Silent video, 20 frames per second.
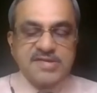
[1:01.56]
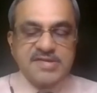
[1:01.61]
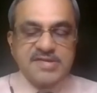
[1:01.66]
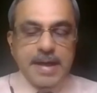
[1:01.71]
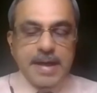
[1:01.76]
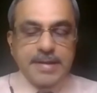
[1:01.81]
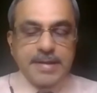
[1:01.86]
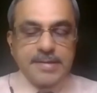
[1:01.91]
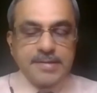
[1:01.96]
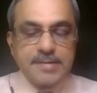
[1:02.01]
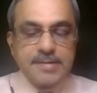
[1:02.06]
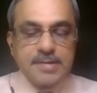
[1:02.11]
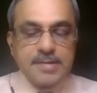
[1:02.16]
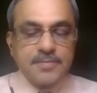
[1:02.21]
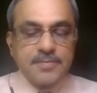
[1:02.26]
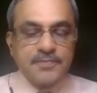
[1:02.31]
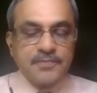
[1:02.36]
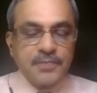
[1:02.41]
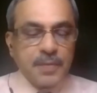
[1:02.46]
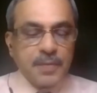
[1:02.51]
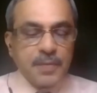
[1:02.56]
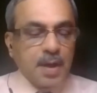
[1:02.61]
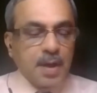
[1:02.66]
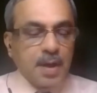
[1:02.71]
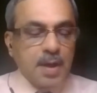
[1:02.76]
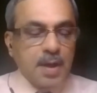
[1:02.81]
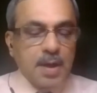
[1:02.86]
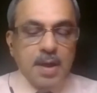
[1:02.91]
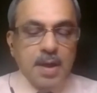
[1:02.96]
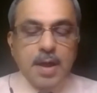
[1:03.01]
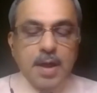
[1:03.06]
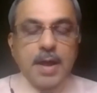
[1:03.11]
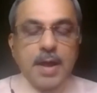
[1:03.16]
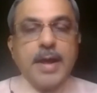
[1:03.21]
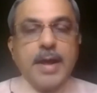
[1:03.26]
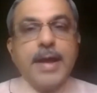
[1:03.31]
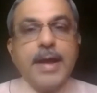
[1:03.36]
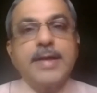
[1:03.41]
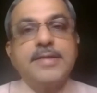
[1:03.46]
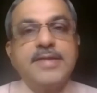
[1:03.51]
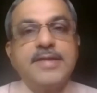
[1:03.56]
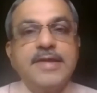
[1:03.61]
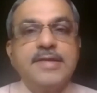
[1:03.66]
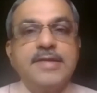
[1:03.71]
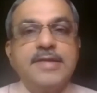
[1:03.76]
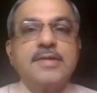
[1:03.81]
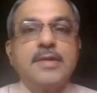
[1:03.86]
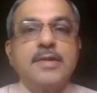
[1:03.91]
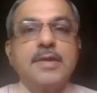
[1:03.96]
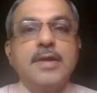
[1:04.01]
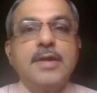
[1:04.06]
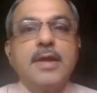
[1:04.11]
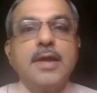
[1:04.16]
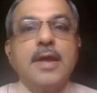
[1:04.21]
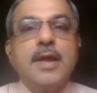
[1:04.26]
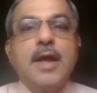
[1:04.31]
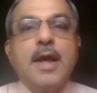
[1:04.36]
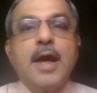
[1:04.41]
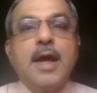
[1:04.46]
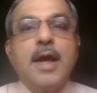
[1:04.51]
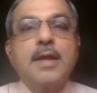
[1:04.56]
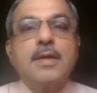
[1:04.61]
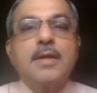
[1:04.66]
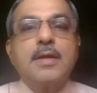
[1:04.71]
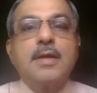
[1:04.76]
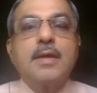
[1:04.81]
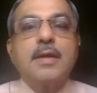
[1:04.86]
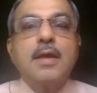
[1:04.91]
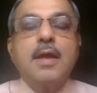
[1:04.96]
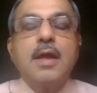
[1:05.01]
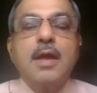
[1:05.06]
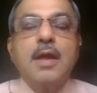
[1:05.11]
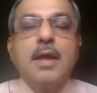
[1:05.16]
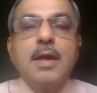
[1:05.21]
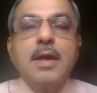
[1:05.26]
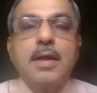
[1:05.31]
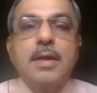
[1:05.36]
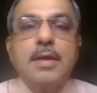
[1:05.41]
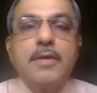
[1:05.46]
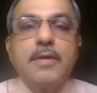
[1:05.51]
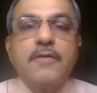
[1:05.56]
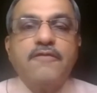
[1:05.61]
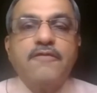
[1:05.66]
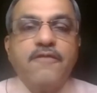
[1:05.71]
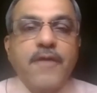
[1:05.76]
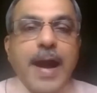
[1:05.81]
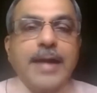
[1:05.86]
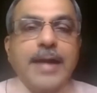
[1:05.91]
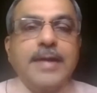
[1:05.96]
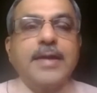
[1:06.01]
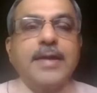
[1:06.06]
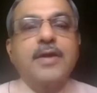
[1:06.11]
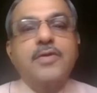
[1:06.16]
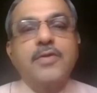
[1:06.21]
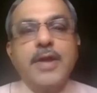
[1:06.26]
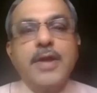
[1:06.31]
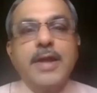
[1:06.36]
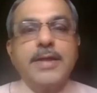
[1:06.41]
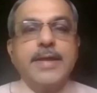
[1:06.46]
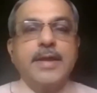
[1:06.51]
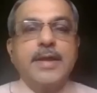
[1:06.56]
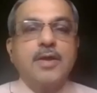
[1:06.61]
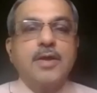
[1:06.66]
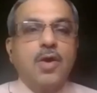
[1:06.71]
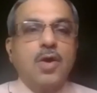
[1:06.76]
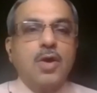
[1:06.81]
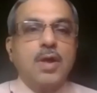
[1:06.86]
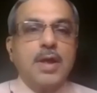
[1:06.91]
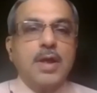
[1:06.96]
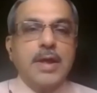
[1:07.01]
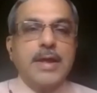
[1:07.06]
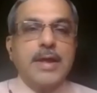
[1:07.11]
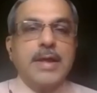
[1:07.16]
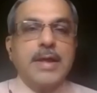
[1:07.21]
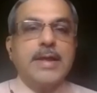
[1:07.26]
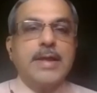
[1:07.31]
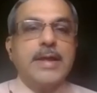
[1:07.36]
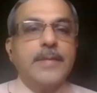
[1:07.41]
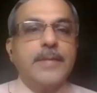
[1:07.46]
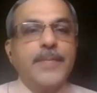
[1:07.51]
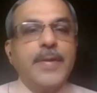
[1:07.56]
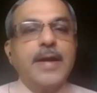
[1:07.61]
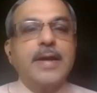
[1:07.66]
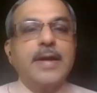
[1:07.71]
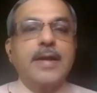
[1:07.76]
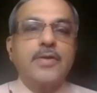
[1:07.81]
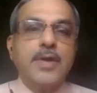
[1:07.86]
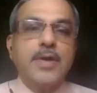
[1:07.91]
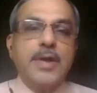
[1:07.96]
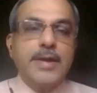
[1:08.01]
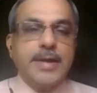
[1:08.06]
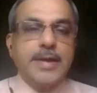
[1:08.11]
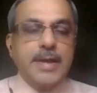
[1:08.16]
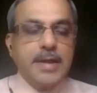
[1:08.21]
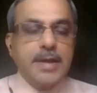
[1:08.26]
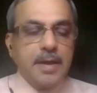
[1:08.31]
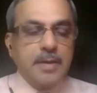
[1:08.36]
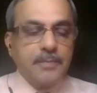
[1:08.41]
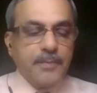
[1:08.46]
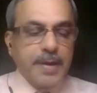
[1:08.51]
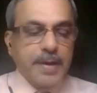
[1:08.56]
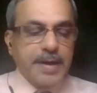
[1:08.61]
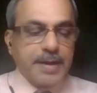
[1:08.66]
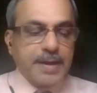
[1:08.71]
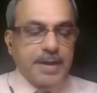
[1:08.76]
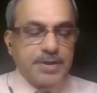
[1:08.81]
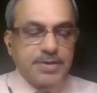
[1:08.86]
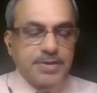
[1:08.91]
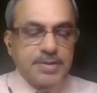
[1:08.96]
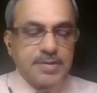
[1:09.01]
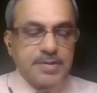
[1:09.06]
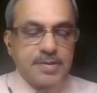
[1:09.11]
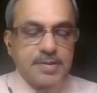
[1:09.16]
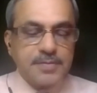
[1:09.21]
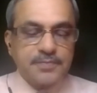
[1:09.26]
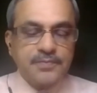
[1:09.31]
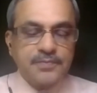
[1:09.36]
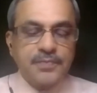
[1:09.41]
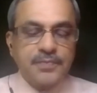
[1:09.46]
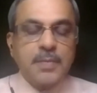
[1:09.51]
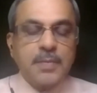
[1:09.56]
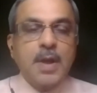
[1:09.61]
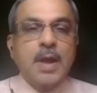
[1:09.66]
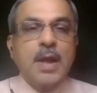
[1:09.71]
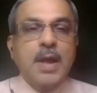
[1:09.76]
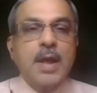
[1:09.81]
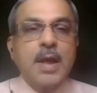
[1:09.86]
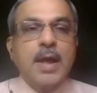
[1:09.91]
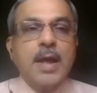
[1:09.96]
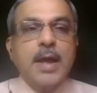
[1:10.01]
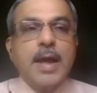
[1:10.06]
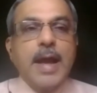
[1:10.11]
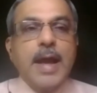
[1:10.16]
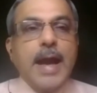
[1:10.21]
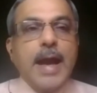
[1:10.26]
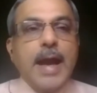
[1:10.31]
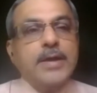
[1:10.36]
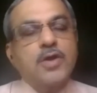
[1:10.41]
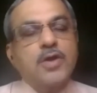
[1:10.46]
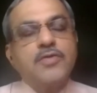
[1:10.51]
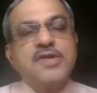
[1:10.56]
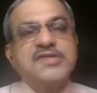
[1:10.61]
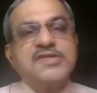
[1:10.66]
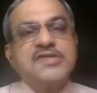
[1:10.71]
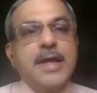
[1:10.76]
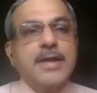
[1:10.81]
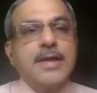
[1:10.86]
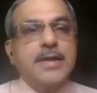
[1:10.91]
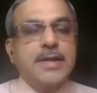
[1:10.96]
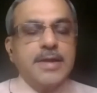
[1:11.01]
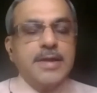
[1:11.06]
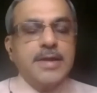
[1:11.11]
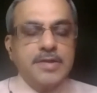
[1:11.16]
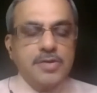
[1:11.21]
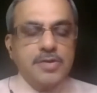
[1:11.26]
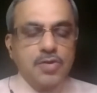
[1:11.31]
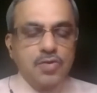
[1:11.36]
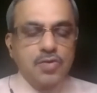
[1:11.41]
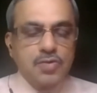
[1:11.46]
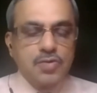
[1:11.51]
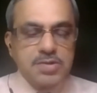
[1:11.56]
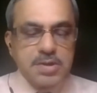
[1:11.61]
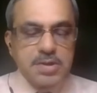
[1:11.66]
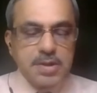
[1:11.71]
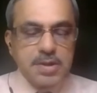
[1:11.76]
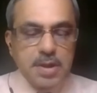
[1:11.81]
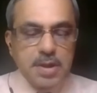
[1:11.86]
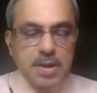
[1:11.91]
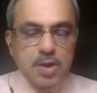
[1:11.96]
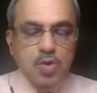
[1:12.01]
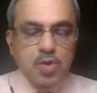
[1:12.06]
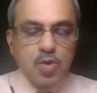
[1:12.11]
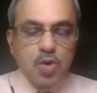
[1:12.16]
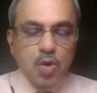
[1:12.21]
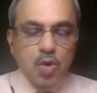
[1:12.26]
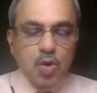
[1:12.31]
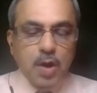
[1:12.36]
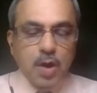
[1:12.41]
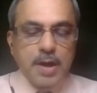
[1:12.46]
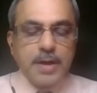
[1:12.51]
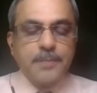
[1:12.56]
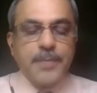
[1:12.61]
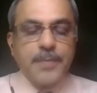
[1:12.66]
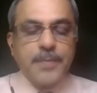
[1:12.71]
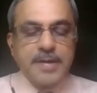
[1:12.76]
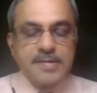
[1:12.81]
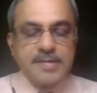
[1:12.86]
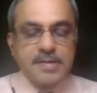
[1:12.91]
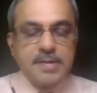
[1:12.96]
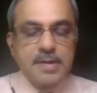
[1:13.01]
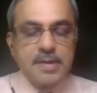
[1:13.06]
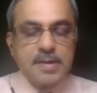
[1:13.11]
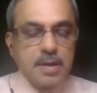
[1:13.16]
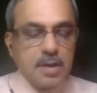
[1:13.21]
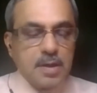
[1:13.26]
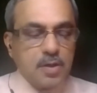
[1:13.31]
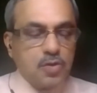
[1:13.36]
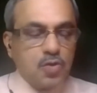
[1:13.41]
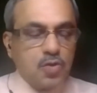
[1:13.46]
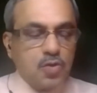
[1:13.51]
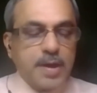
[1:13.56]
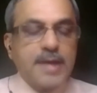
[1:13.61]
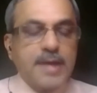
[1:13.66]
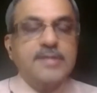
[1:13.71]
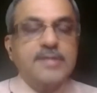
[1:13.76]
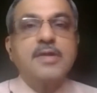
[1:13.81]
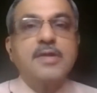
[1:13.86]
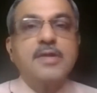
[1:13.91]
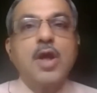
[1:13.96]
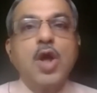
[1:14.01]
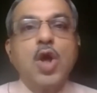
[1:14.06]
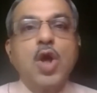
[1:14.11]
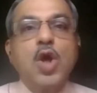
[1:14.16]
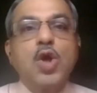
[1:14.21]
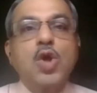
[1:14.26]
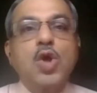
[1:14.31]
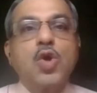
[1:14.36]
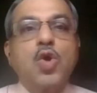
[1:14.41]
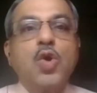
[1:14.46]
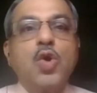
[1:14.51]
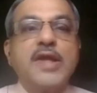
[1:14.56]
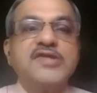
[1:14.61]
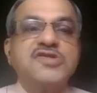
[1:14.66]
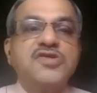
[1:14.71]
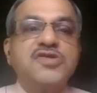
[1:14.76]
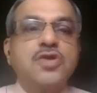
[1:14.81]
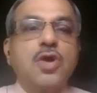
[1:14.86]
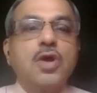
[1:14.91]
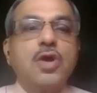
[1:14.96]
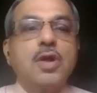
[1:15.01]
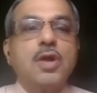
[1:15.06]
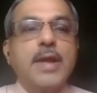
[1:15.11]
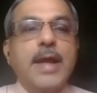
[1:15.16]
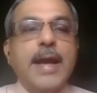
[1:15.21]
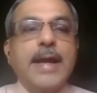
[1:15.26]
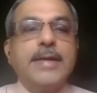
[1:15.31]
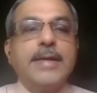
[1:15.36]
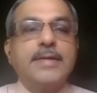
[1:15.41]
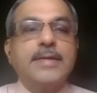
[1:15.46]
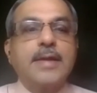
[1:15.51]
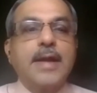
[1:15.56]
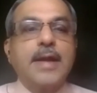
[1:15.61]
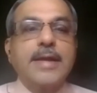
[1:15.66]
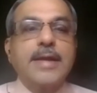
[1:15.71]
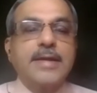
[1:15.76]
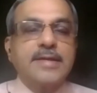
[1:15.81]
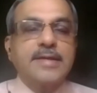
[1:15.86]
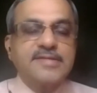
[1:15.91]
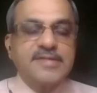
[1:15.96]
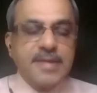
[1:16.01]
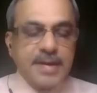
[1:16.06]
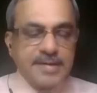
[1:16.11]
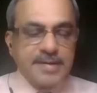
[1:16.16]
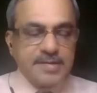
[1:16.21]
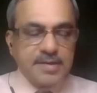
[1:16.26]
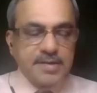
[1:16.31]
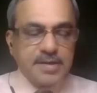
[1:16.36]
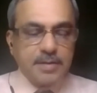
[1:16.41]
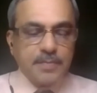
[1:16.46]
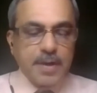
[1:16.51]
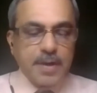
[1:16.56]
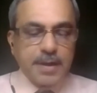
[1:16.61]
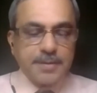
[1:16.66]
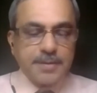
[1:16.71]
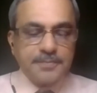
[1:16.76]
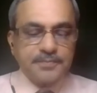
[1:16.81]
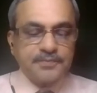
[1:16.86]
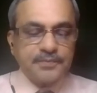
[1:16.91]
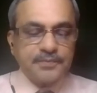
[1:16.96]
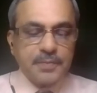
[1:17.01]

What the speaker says: statins. And these are fat regulating or lipid regulating medications. Atorvastatin is used to lower lipids known as cholesterol and triglycerides in the blood